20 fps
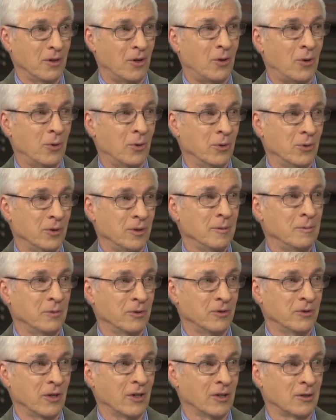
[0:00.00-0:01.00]
wholly
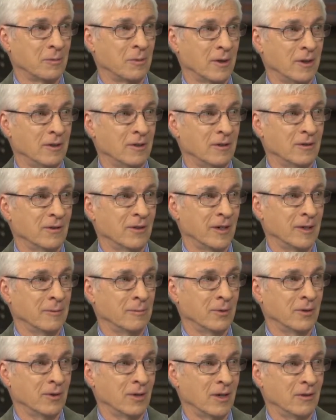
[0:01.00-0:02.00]
possessed by the divine
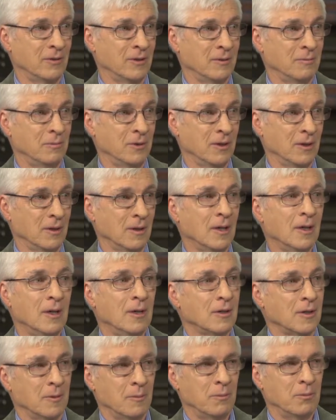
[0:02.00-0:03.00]
beloved, being
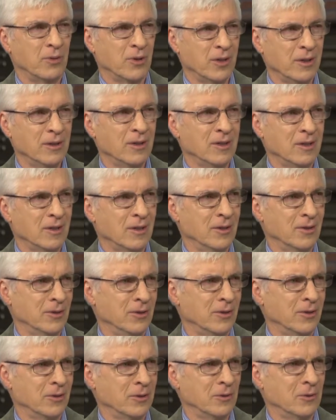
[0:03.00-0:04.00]
completely
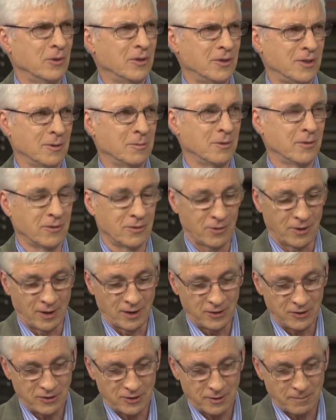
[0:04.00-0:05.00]
under the lordship of
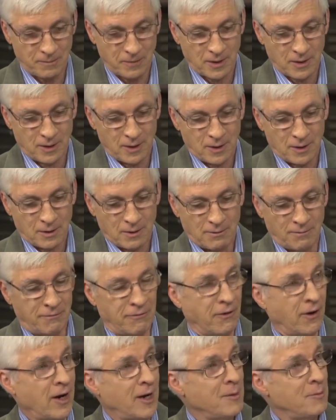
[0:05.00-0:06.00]
Christ,
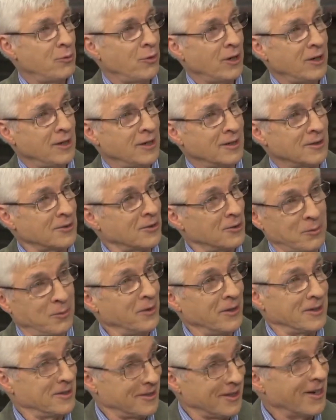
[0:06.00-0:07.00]
vibrating at the
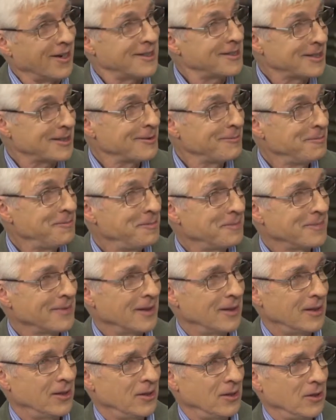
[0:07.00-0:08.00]
Spirit's touch,
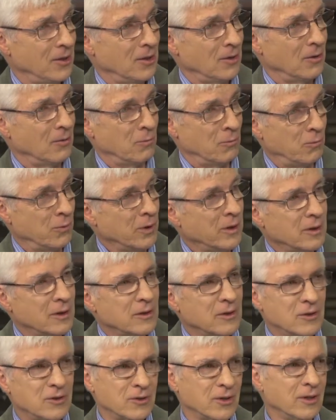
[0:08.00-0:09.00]

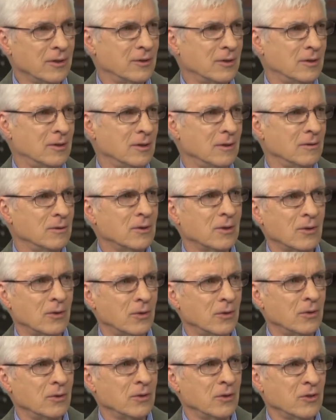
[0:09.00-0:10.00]
really sensitive to the
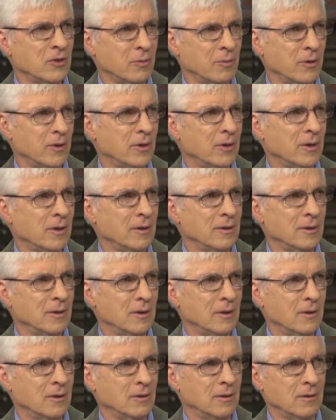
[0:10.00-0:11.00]
Holy Spirit, you
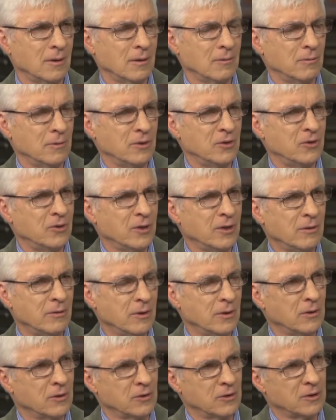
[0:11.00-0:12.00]
know,
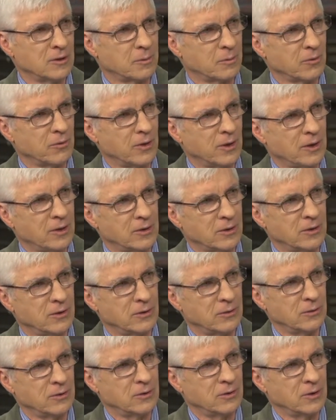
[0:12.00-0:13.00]
receiving his
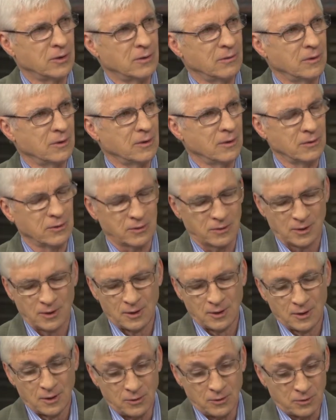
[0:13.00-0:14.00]
inspirations, receiving his
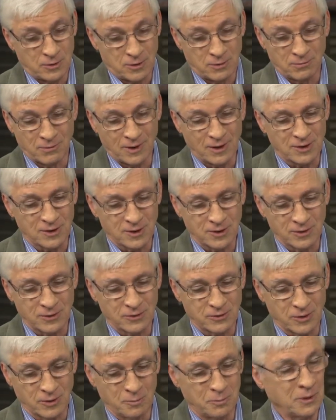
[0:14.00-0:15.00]

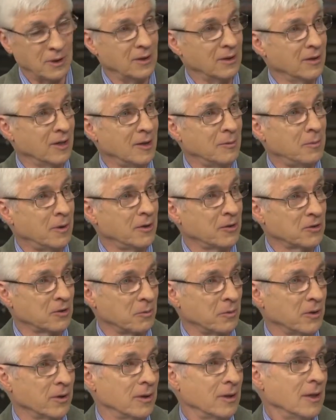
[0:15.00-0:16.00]
corrections of being led by the
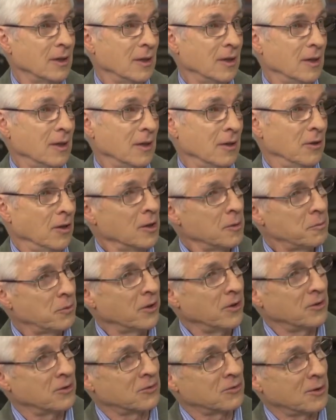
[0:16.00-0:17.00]
Spirit. Another
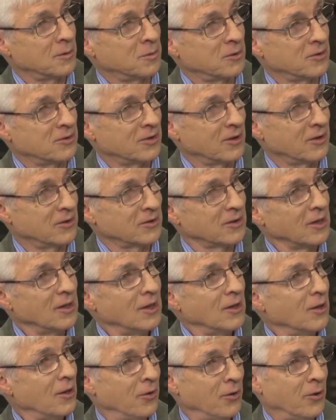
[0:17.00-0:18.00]
place scripture says,
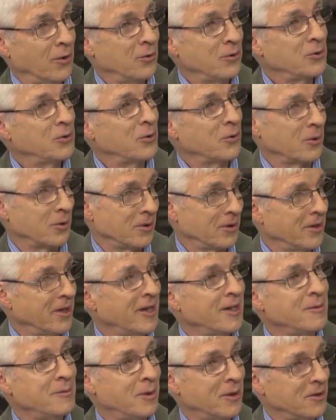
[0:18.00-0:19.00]
those who are
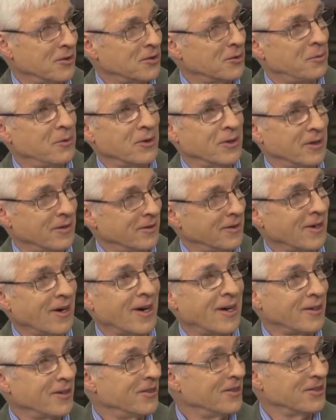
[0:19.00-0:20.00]
led by the Spirit of
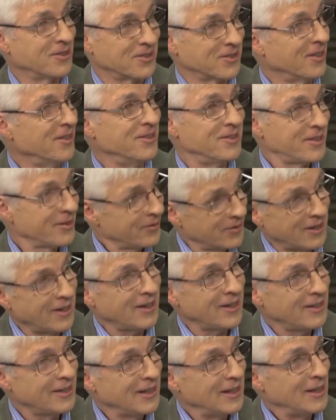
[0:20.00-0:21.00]
God are the sons of
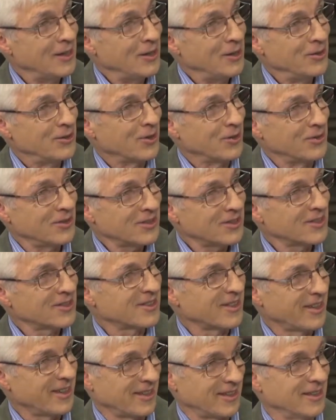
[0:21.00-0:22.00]
God. Mm-hmm. So
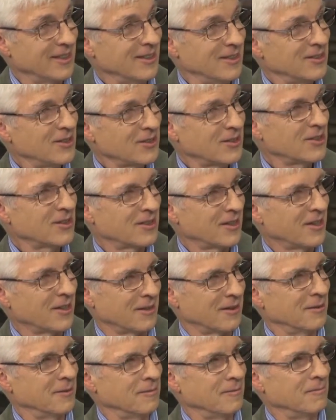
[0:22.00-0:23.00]
this is
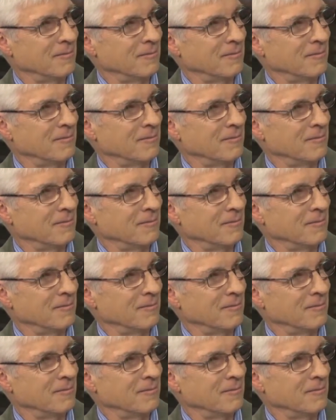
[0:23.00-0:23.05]
like